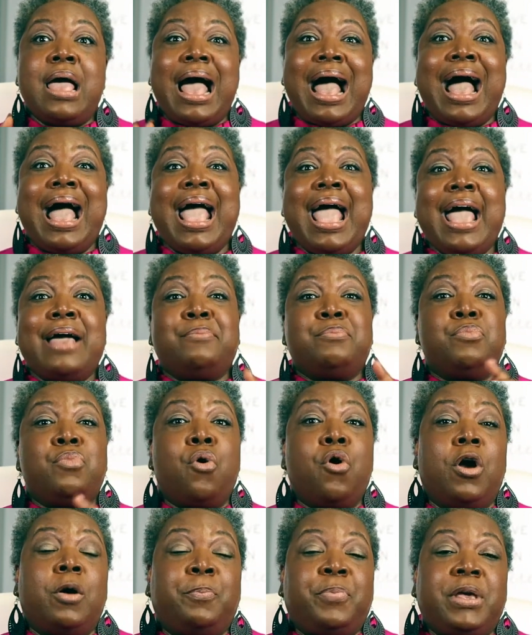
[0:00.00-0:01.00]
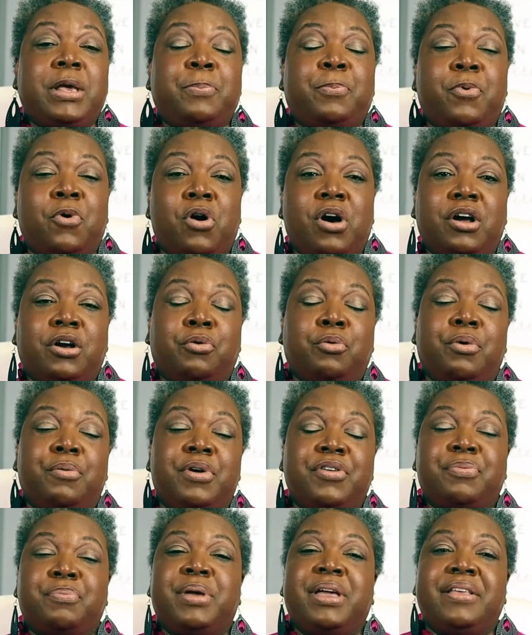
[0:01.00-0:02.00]
I had more people agree
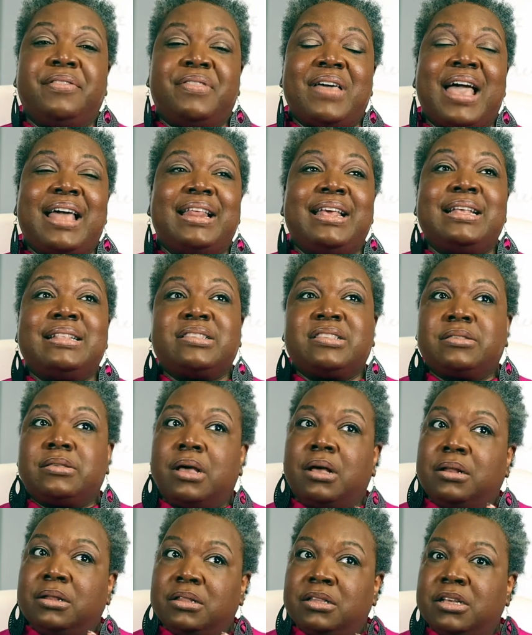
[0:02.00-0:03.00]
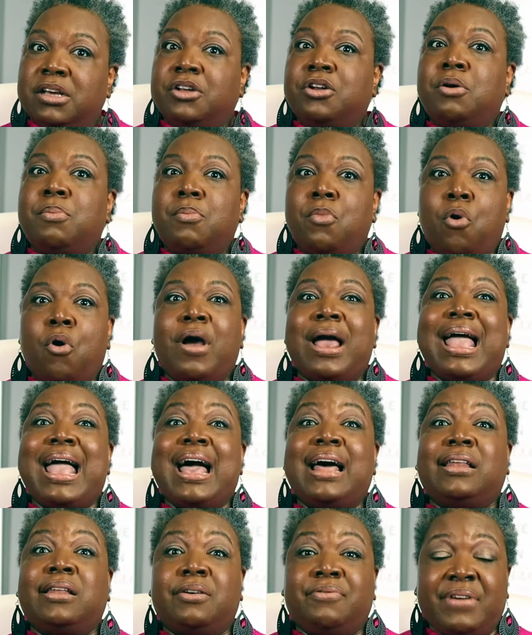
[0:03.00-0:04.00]
with me that it's a little more
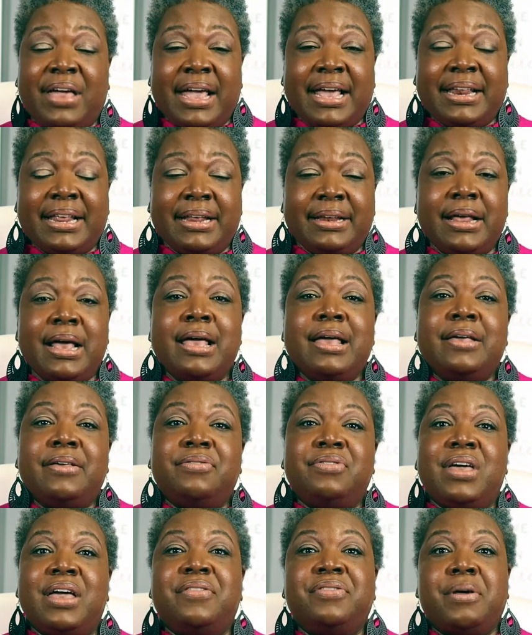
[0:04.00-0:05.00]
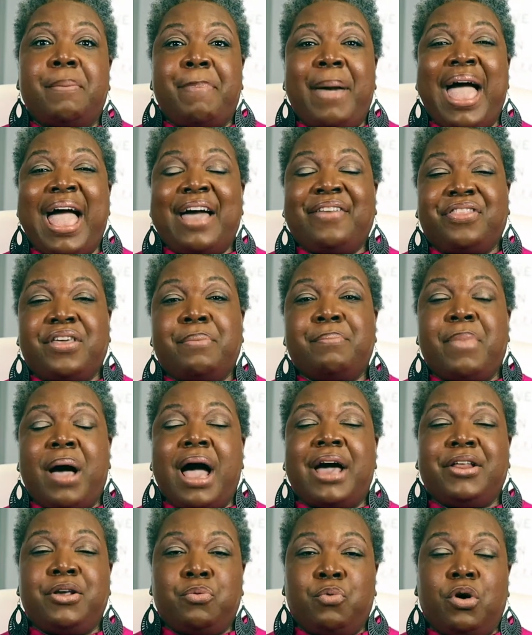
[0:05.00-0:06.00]
elevated than the Bath and
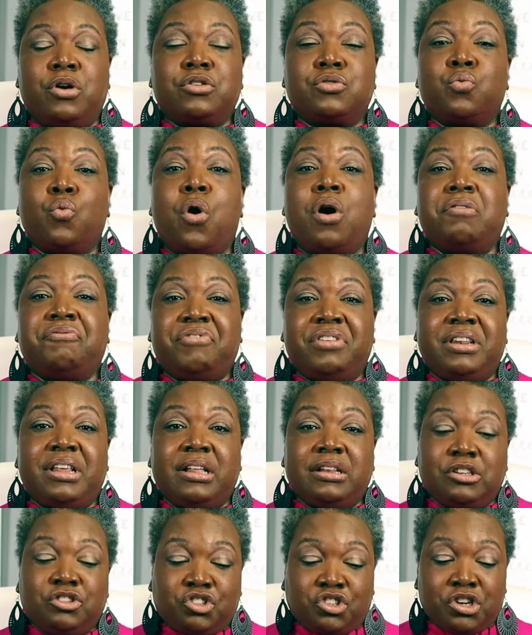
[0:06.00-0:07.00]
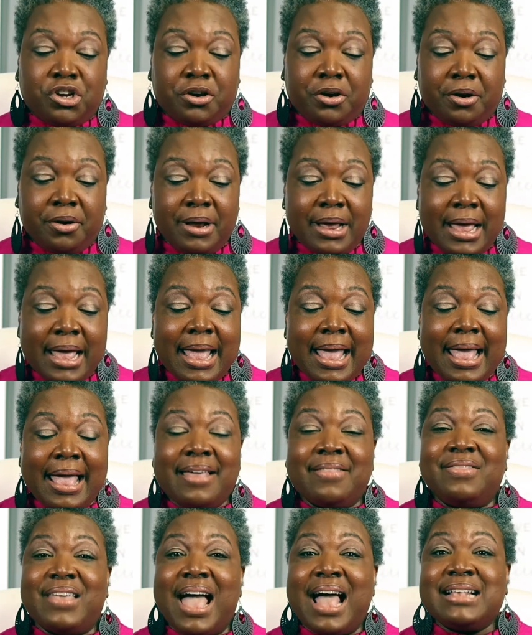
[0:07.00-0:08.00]
Body Works warm vanilla sugar.
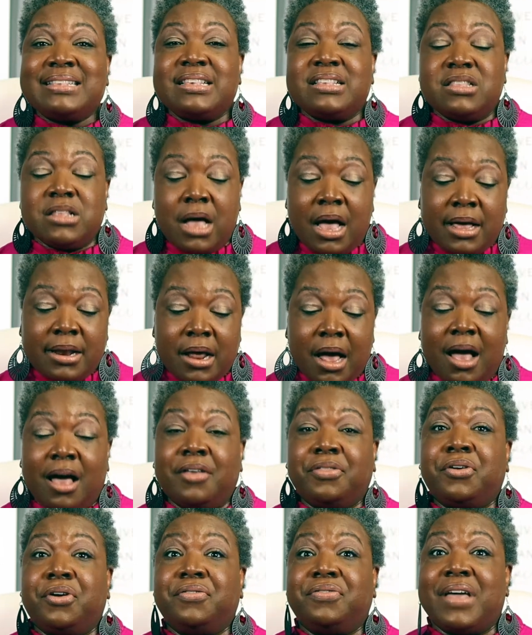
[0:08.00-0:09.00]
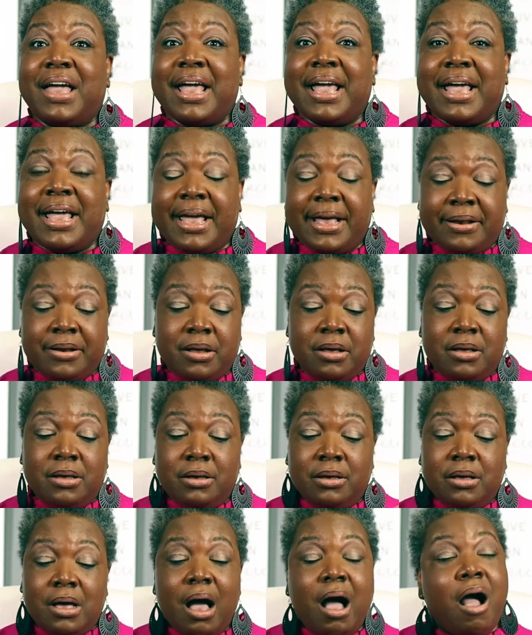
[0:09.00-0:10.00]
And that's none other than
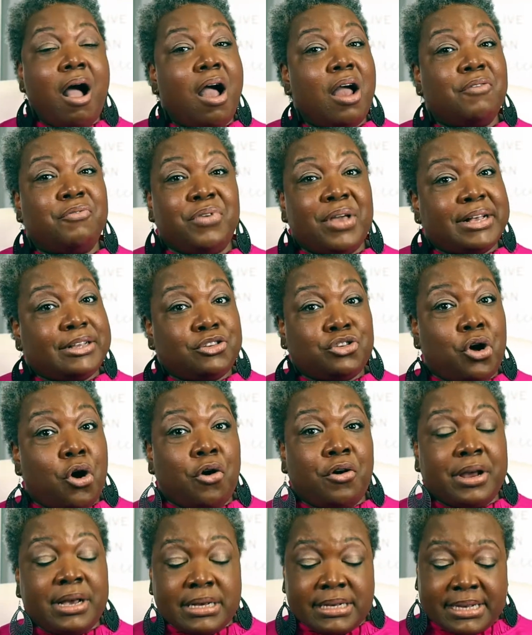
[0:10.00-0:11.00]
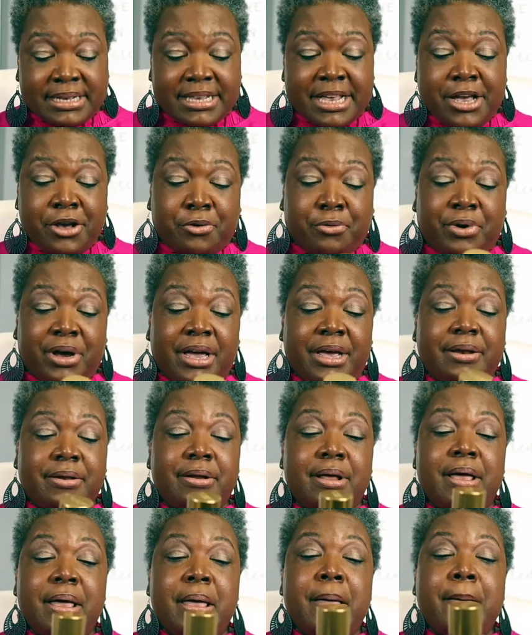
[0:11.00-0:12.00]
our Victoria's Secret
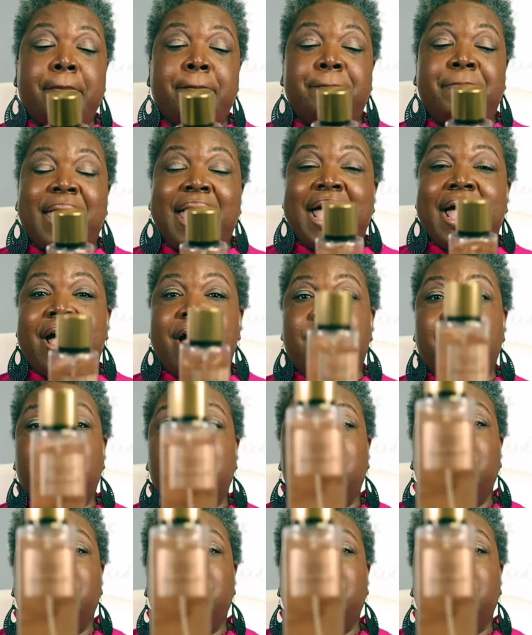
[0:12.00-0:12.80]
Bare